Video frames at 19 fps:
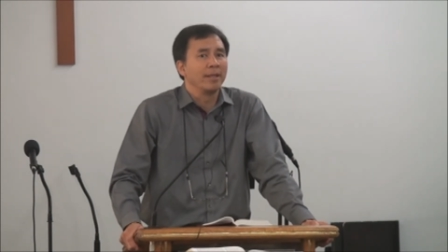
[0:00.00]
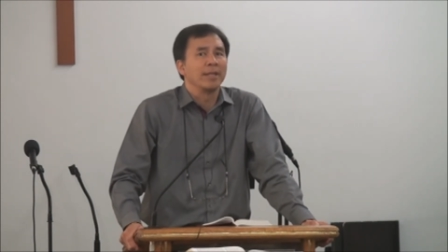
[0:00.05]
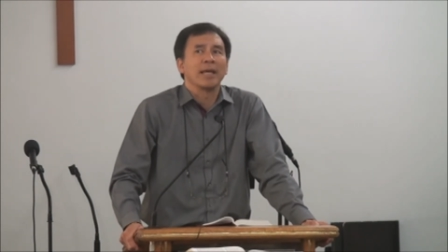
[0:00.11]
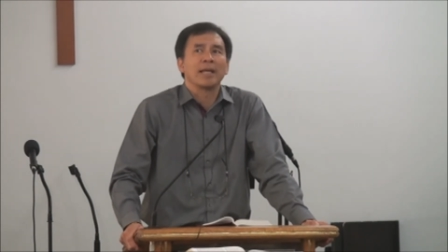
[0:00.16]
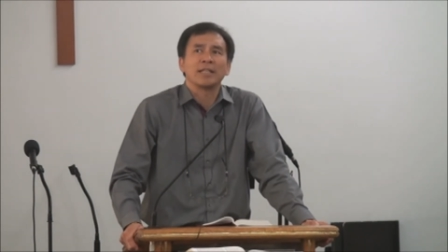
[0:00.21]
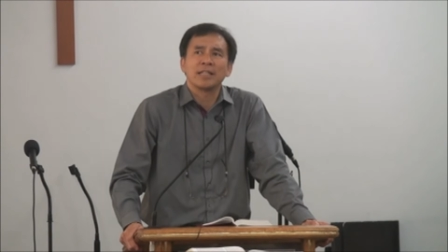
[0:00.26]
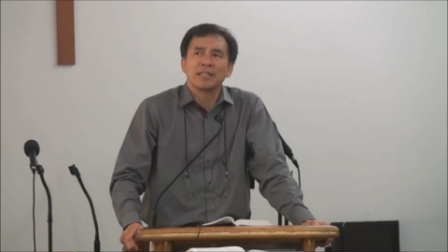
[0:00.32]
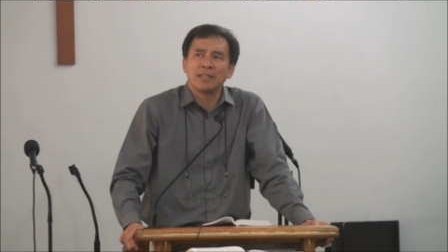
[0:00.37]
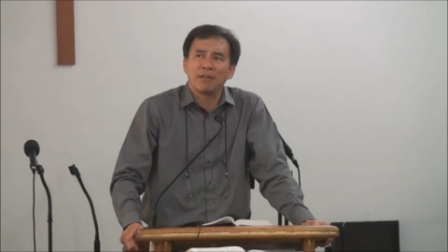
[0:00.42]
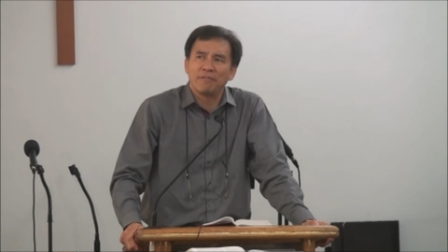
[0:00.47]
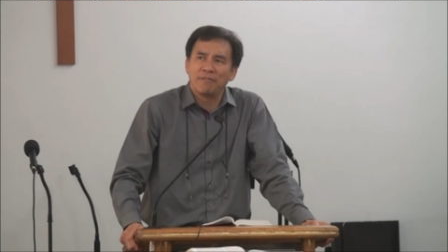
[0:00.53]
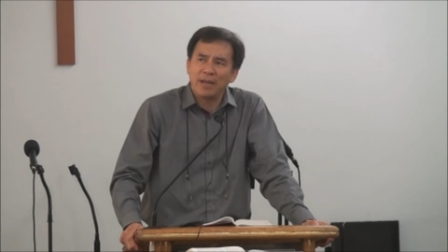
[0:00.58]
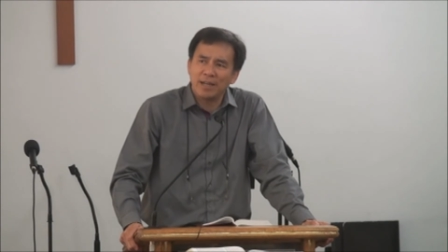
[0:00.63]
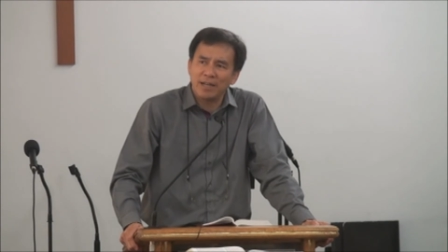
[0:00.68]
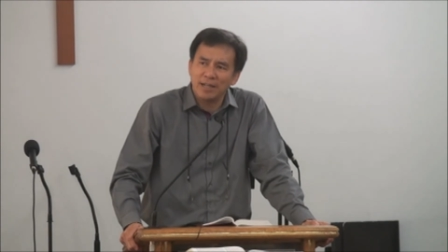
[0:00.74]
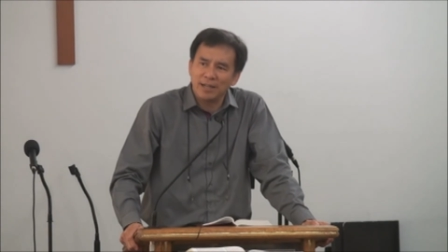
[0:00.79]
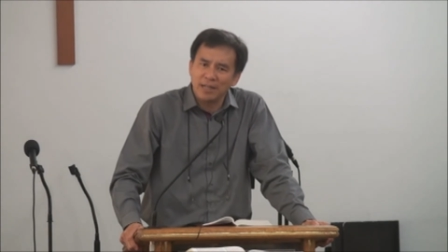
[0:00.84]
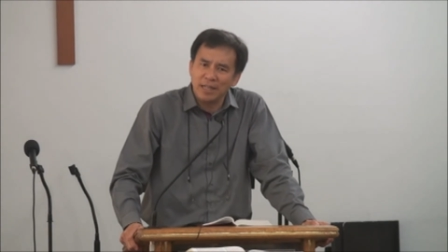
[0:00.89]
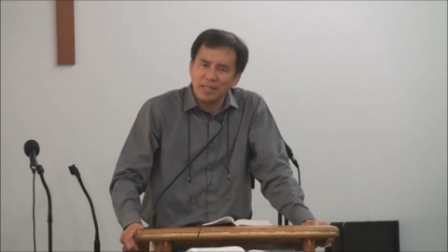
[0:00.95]
That is the
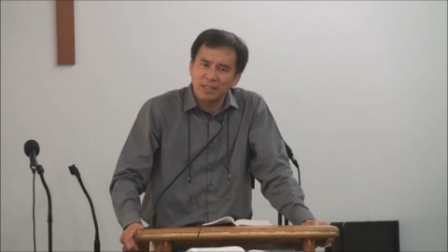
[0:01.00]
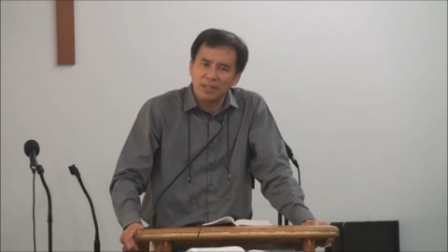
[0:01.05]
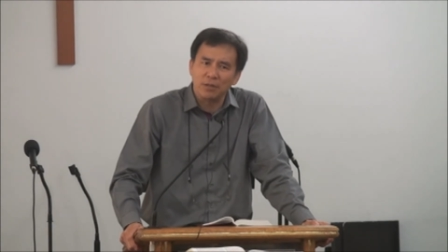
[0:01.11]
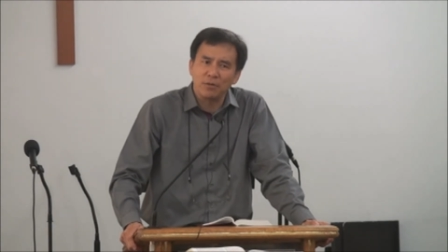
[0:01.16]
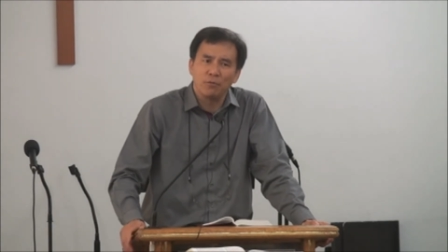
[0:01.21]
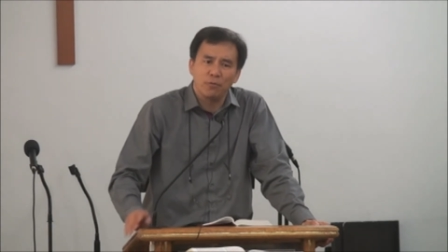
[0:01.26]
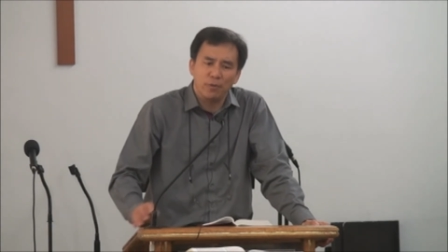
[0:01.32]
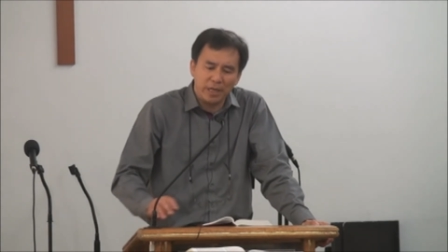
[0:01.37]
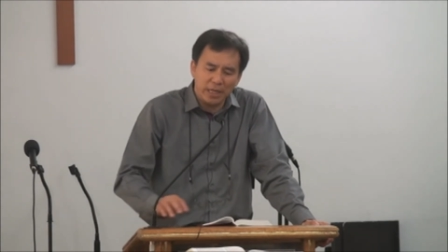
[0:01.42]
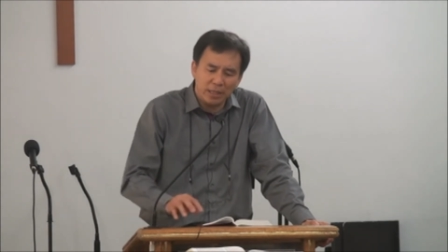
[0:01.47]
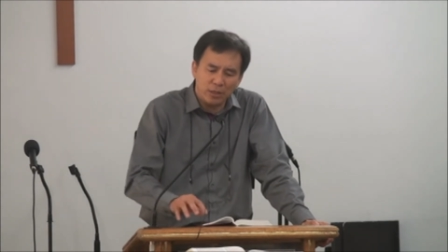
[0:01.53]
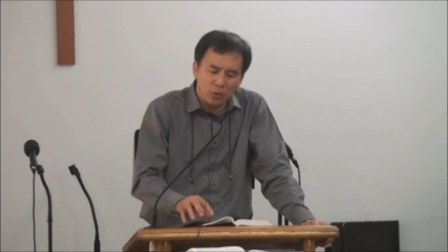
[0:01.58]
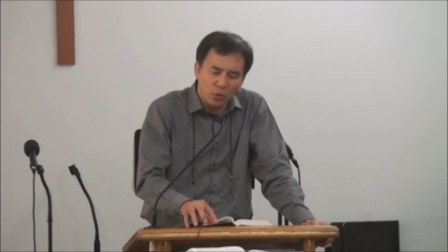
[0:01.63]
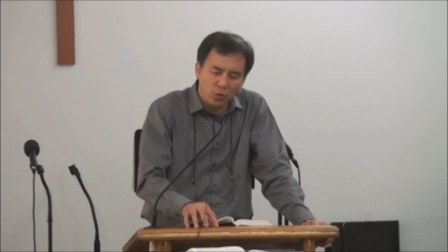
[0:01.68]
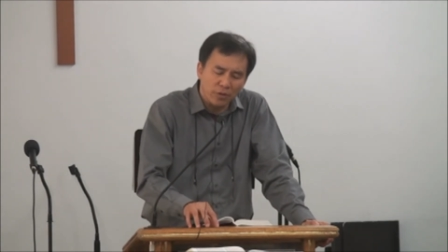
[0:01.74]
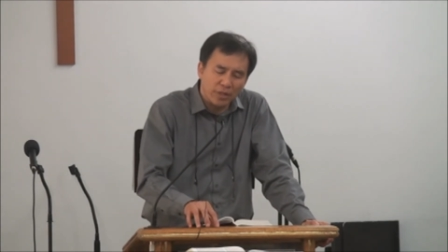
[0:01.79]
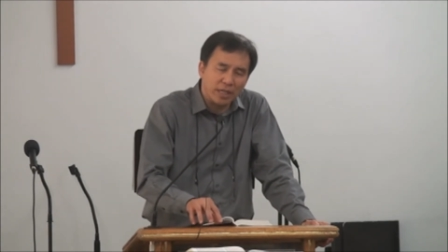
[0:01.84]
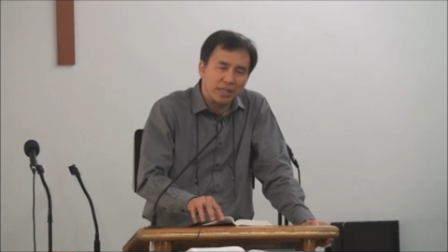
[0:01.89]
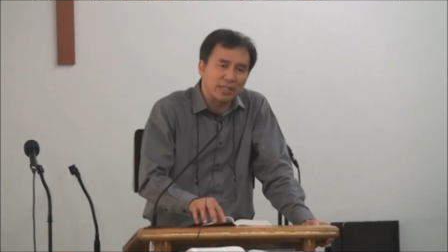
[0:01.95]
very reason we
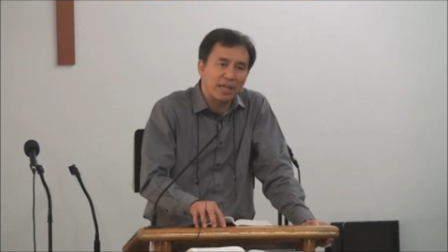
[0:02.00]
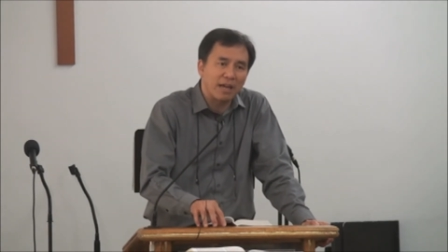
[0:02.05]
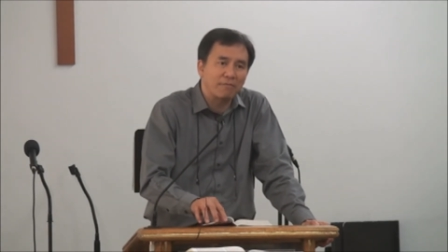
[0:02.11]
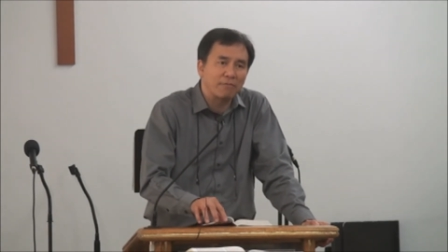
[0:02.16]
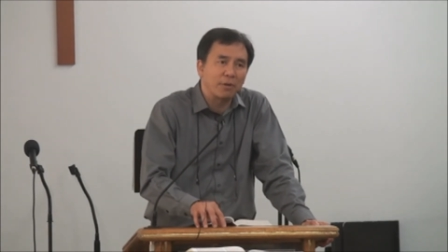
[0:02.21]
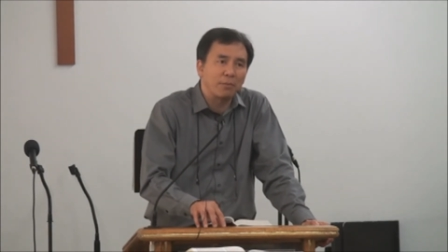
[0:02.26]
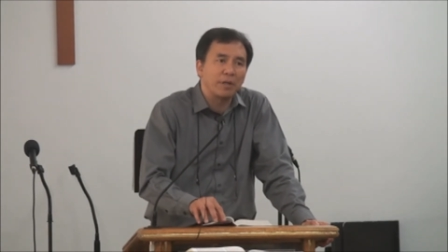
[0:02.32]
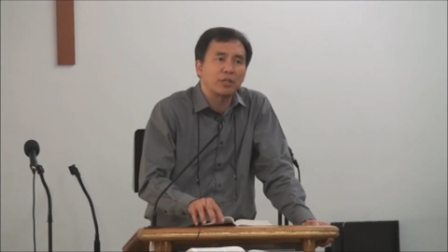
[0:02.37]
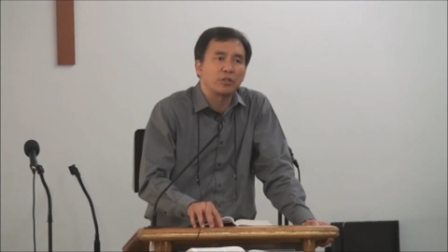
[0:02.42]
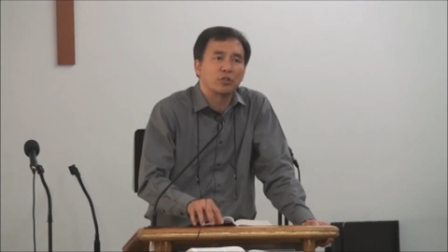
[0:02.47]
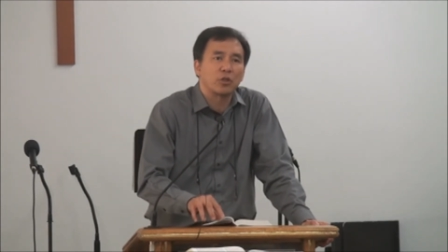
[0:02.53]
do this every week,